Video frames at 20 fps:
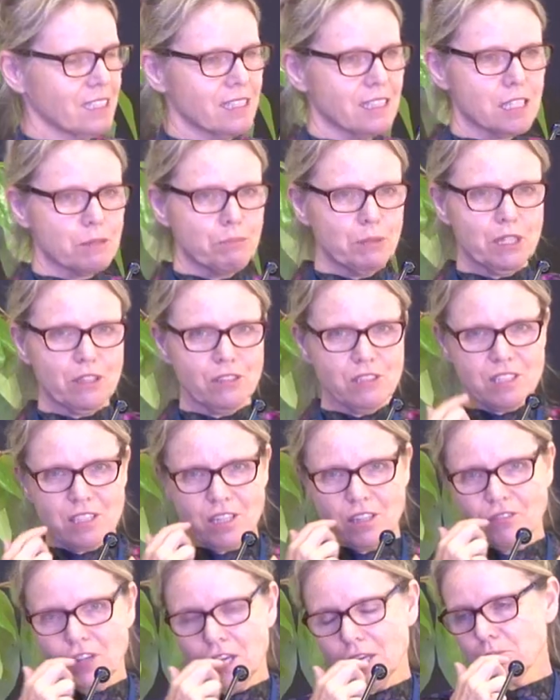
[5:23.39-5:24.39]
It's because
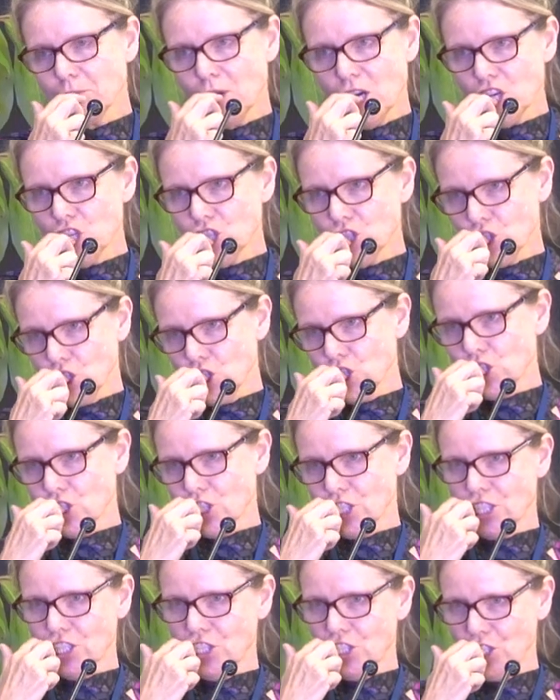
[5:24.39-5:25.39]
I've had minor
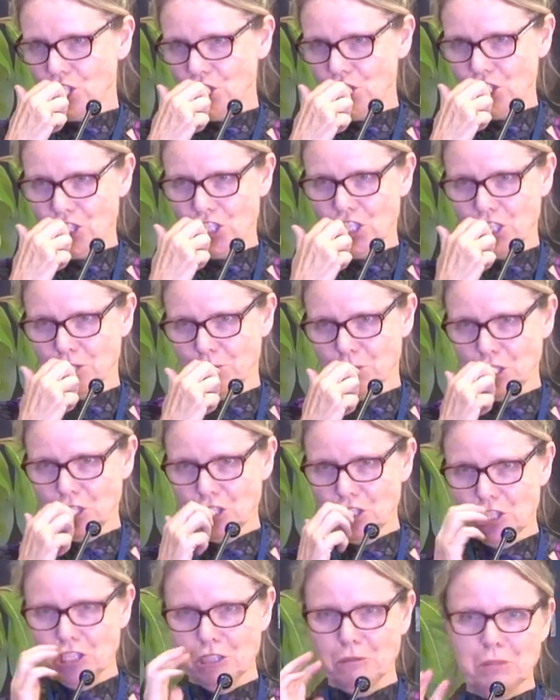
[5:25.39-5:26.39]
surgery on the inside of my
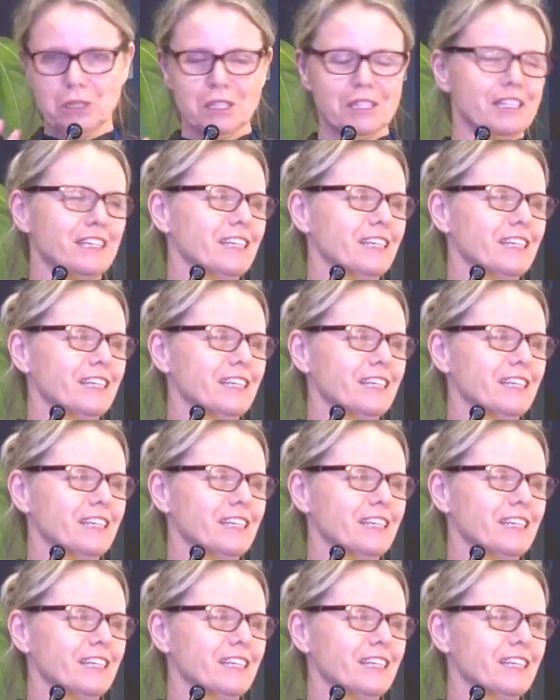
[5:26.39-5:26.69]
lip.